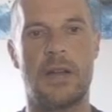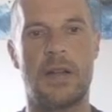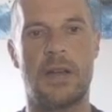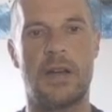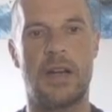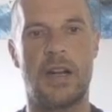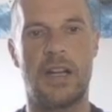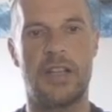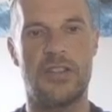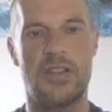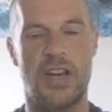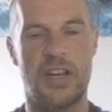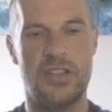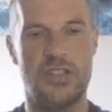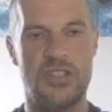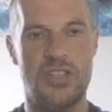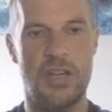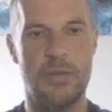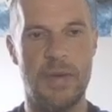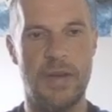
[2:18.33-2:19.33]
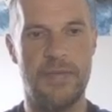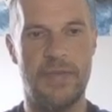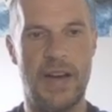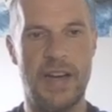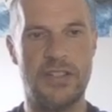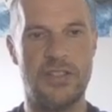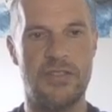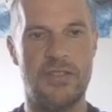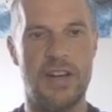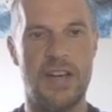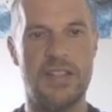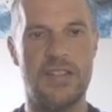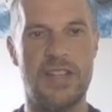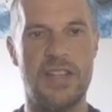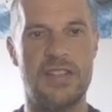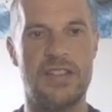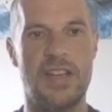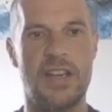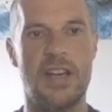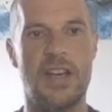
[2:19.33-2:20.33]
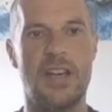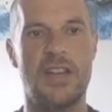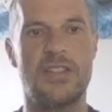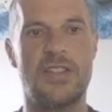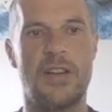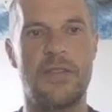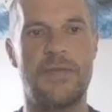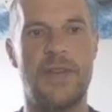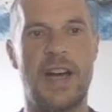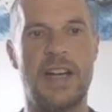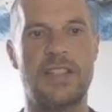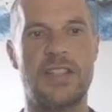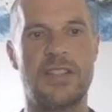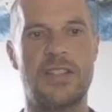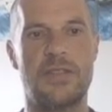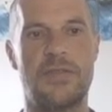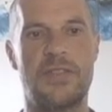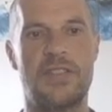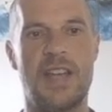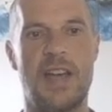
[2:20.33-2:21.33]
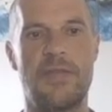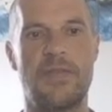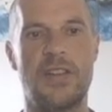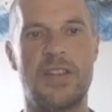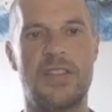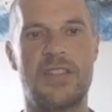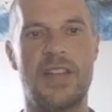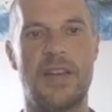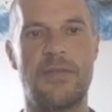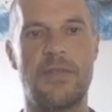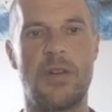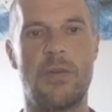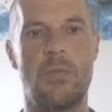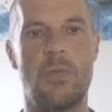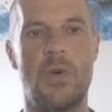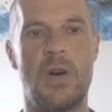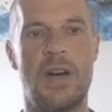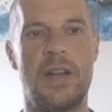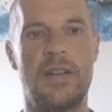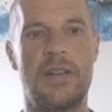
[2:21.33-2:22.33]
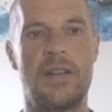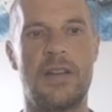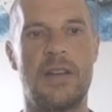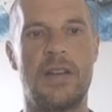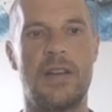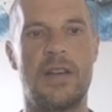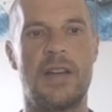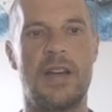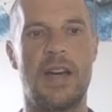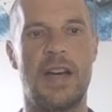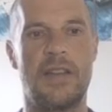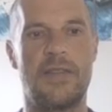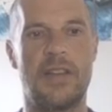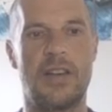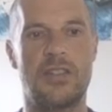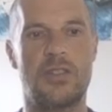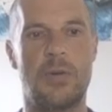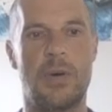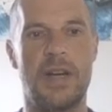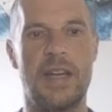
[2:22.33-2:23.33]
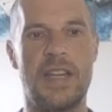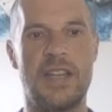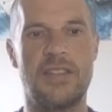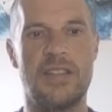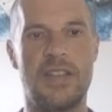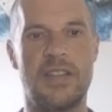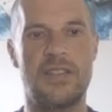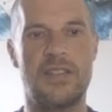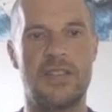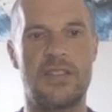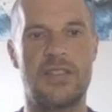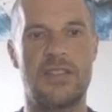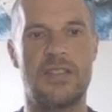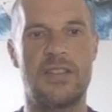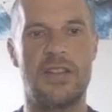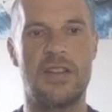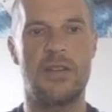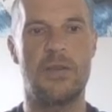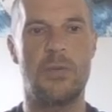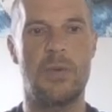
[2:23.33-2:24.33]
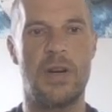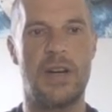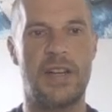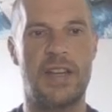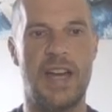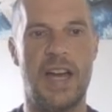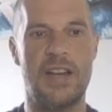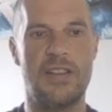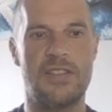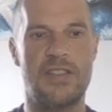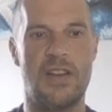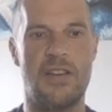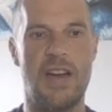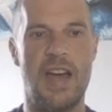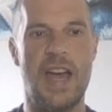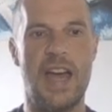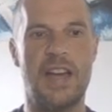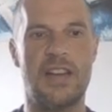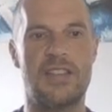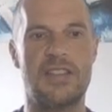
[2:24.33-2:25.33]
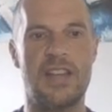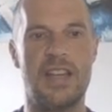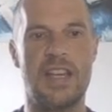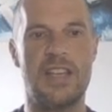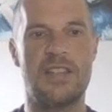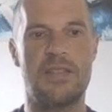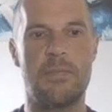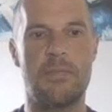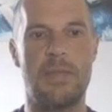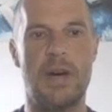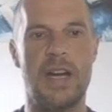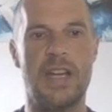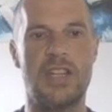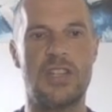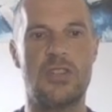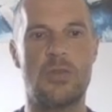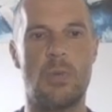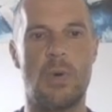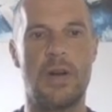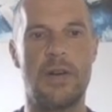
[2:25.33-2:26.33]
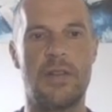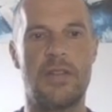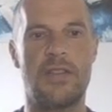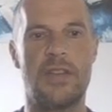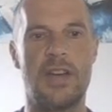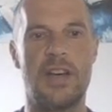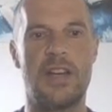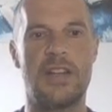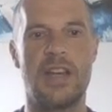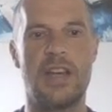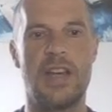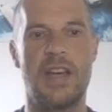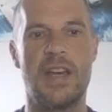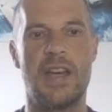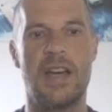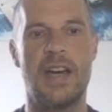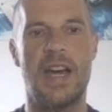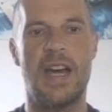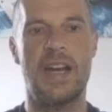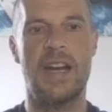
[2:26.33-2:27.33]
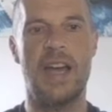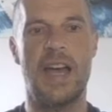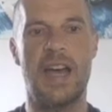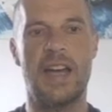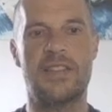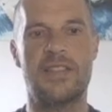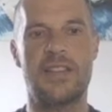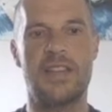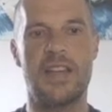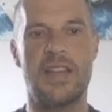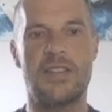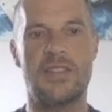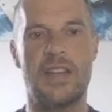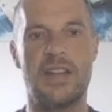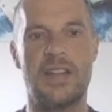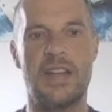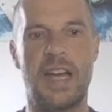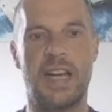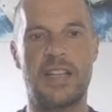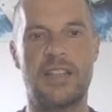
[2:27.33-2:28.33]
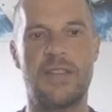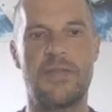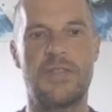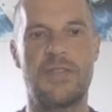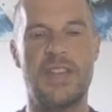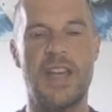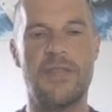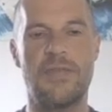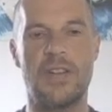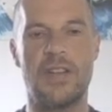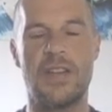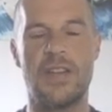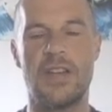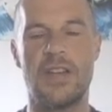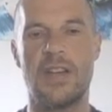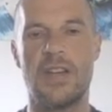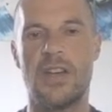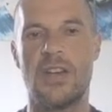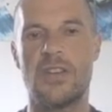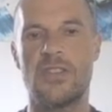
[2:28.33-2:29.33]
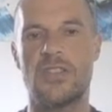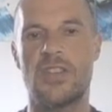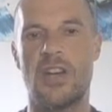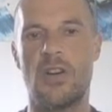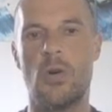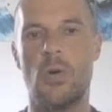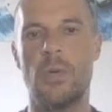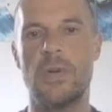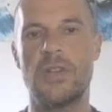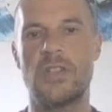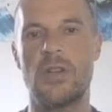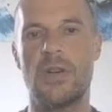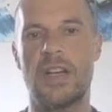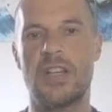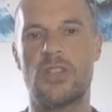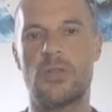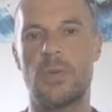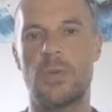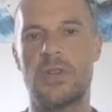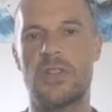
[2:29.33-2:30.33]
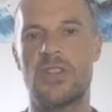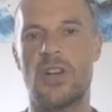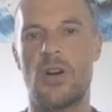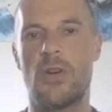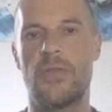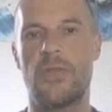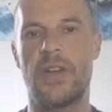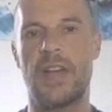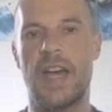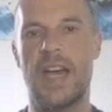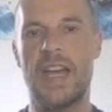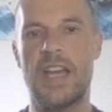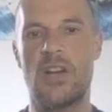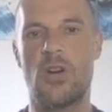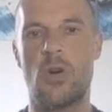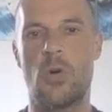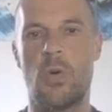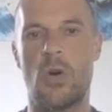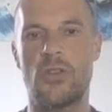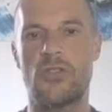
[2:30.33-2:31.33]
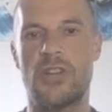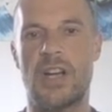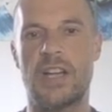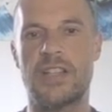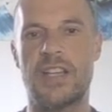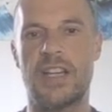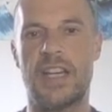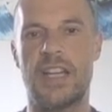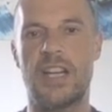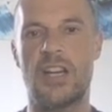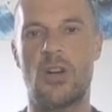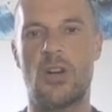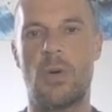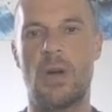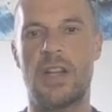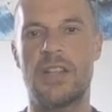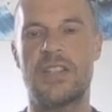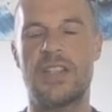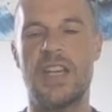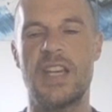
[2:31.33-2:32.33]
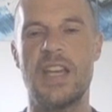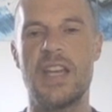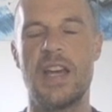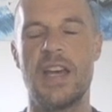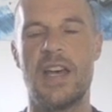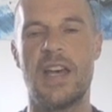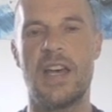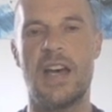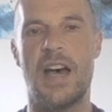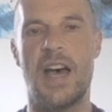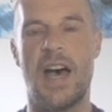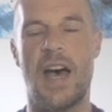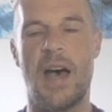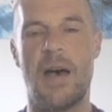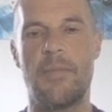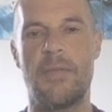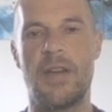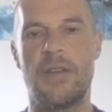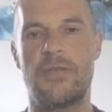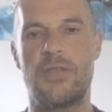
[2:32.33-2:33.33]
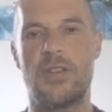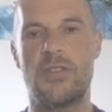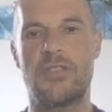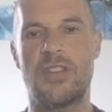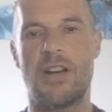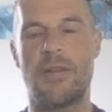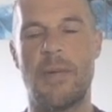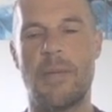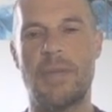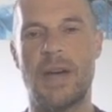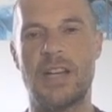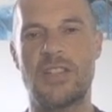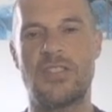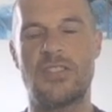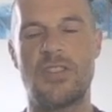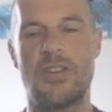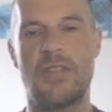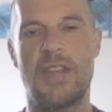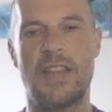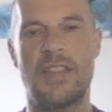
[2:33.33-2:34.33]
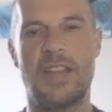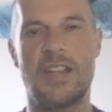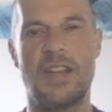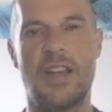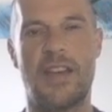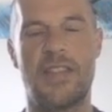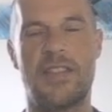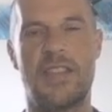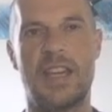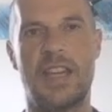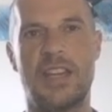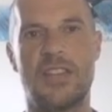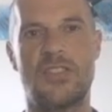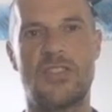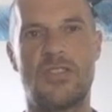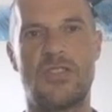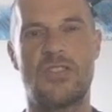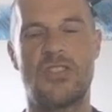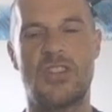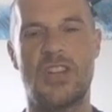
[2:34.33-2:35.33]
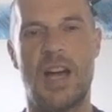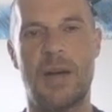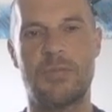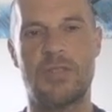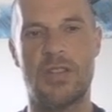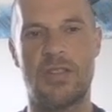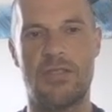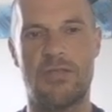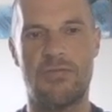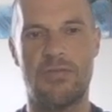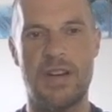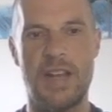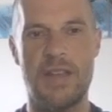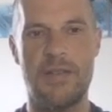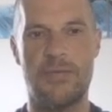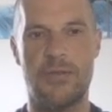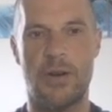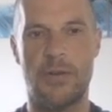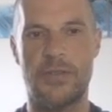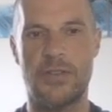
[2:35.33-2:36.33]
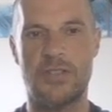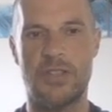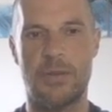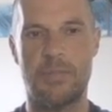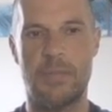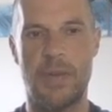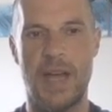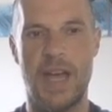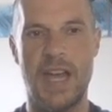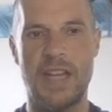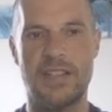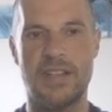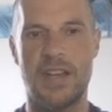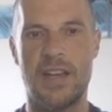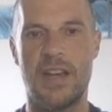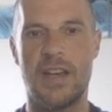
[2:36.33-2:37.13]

I assume it factorises. So factors of 7 are 7 and 1. And that's quite easy just to work out. So x is minus 1/3 and x is negative 7. So all we're doing is we're solving a quadratic inequality. If you don't remember how to do that, then I think it's chapter 3 off the top of my head.